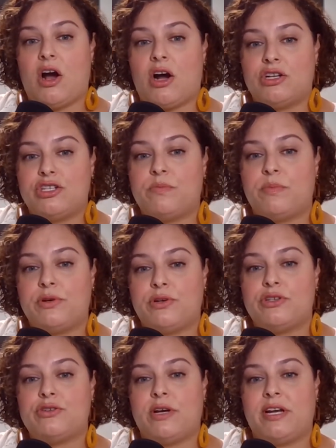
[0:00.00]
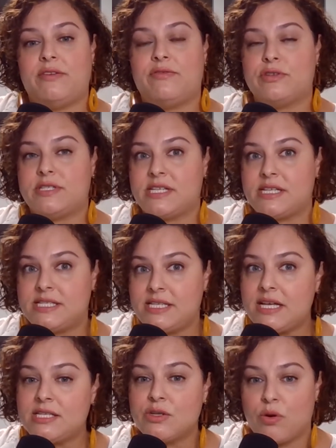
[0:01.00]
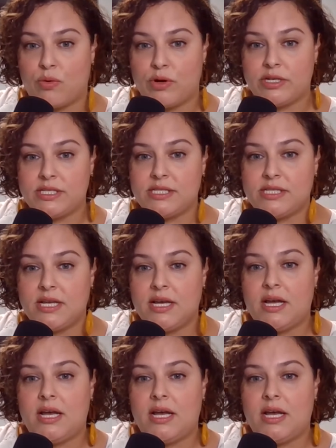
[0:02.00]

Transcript: Entrepreneur Training for Success course.